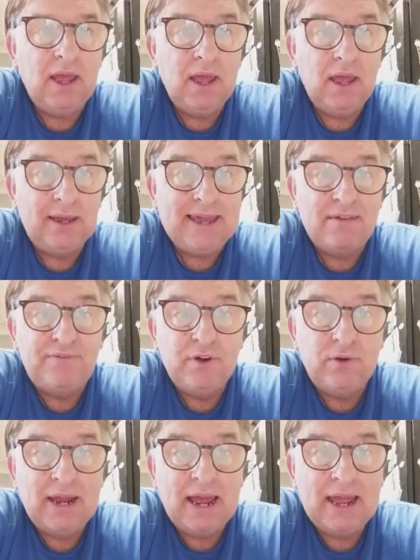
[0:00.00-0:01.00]
get
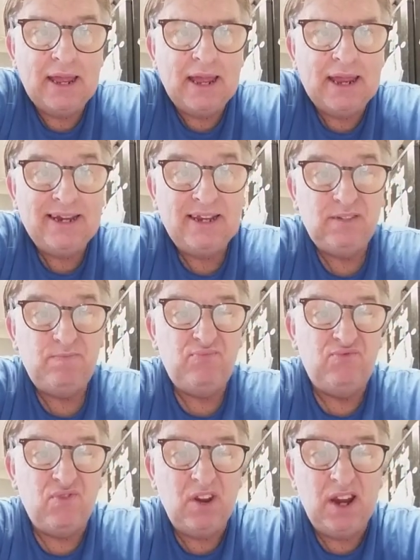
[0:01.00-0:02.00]
through that, and it's
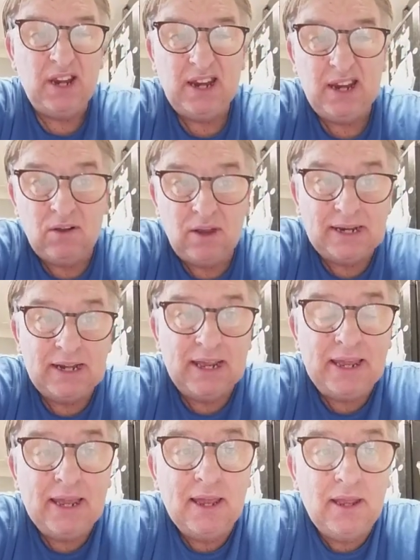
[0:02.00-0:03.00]
pretty
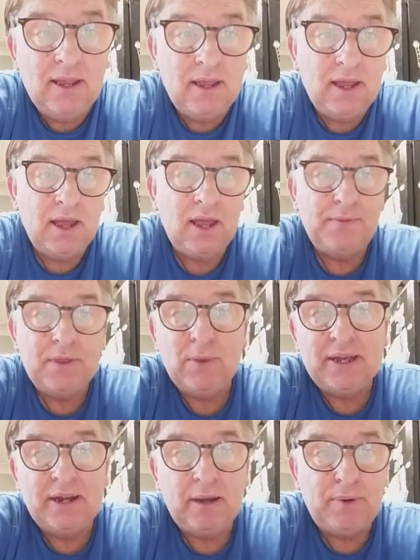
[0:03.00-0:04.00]
likely that we're
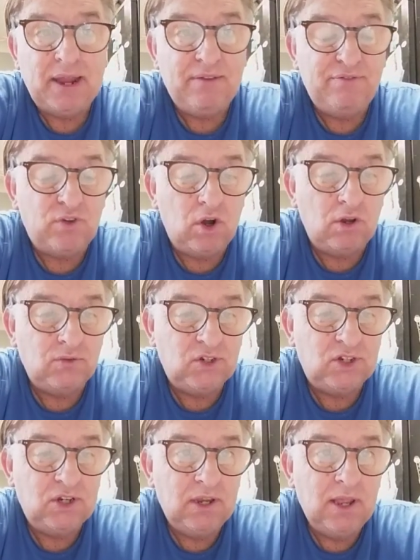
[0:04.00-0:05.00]
going to play
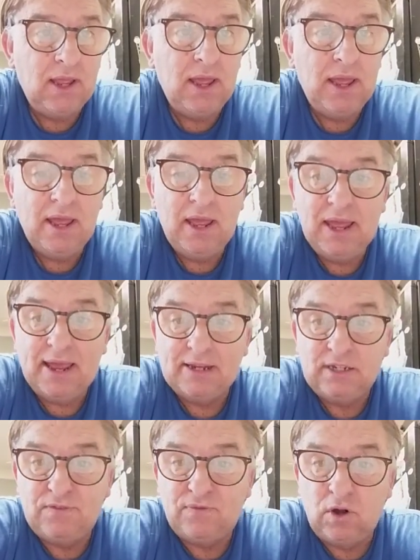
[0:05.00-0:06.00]
France,
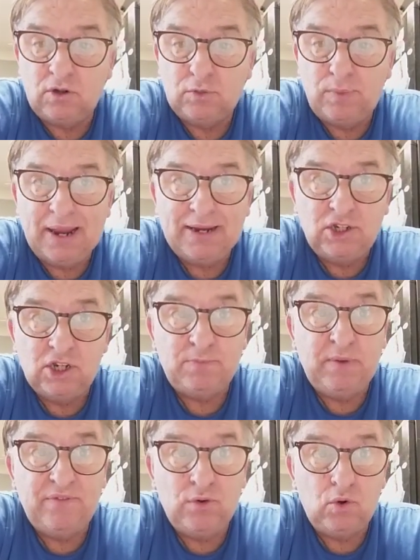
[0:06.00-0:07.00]
as France played just
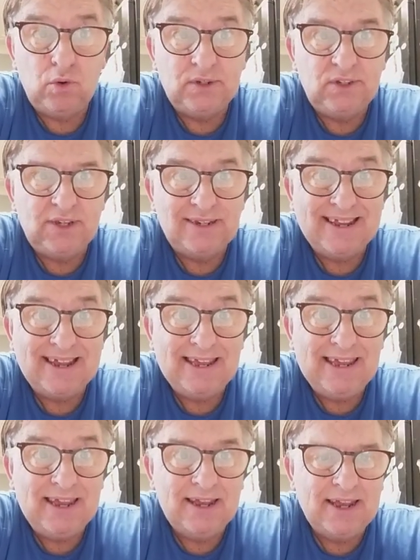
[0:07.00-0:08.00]
before us
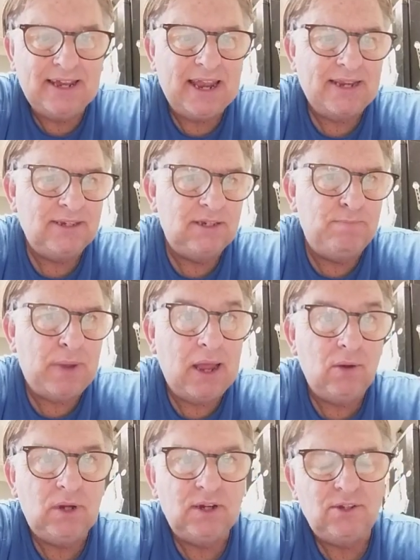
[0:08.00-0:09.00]
today against
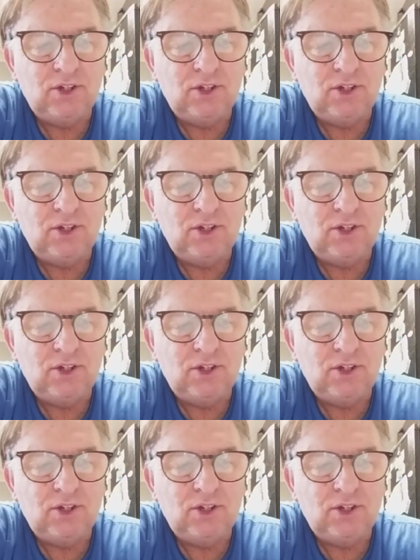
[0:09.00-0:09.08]
Poland